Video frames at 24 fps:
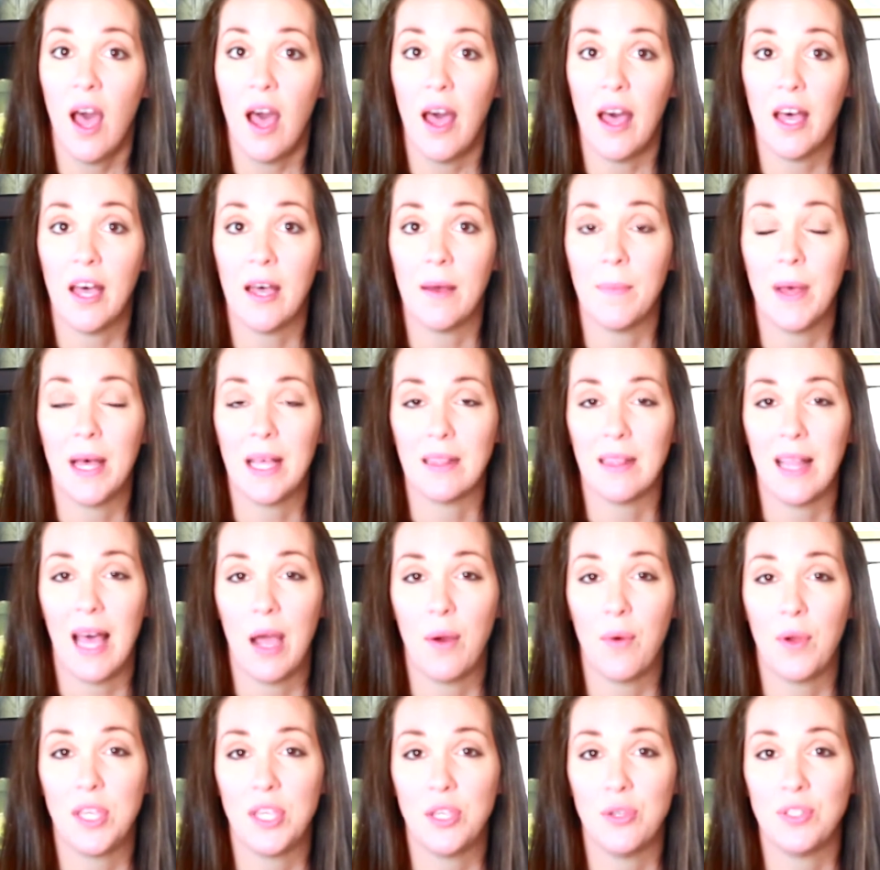
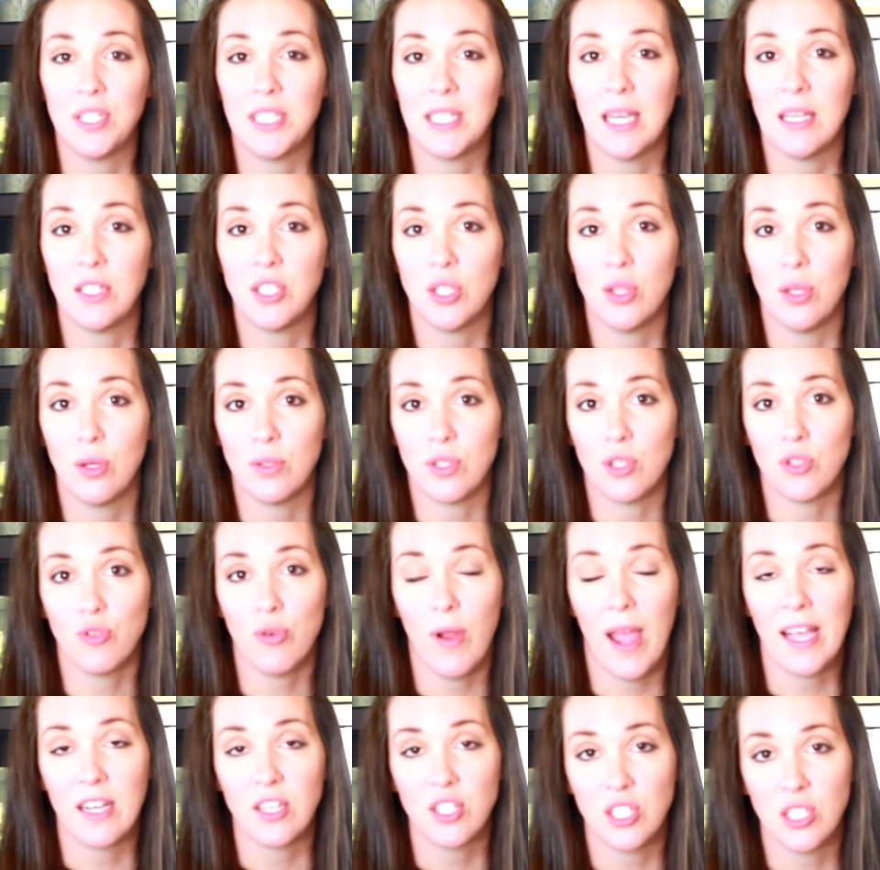allowing you to get to those
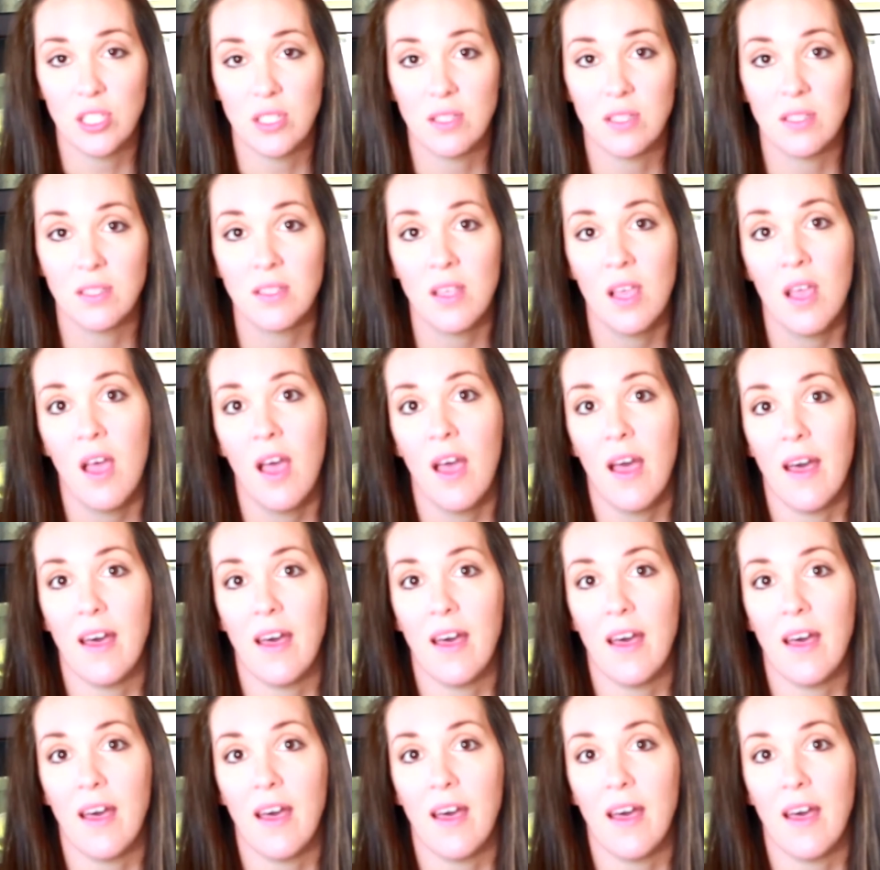attractions